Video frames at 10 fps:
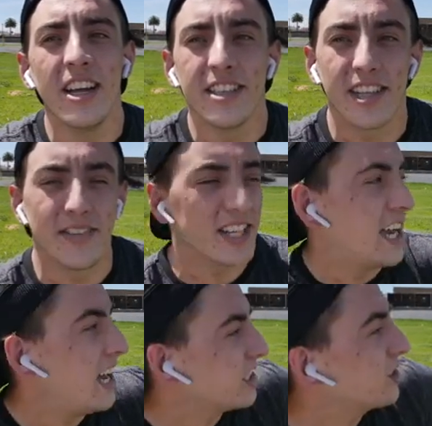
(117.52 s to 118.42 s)
stuff like
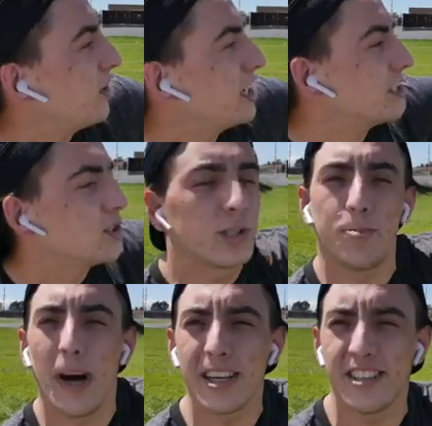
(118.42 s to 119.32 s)
that. Just find 2
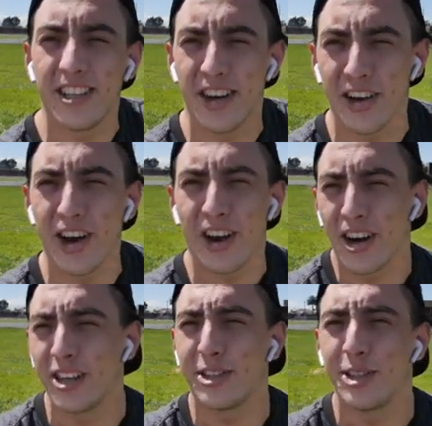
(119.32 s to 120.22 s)
spots in your
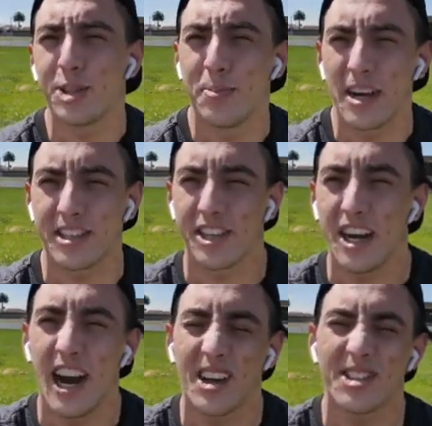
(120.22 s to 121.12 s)
yard or 2 spots in your
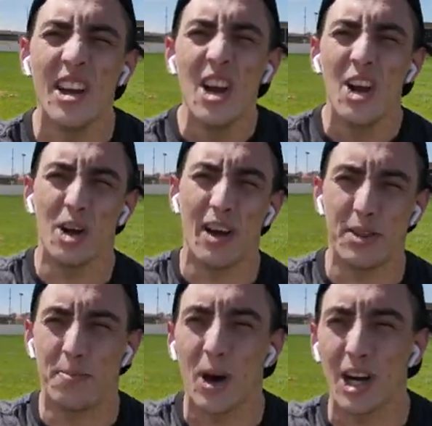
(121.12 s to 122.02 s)
house or at
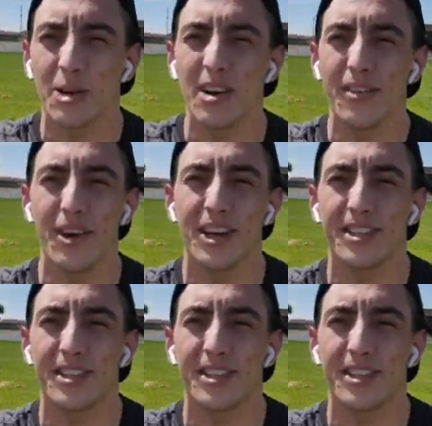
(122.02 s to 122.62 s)
the park, wherever you're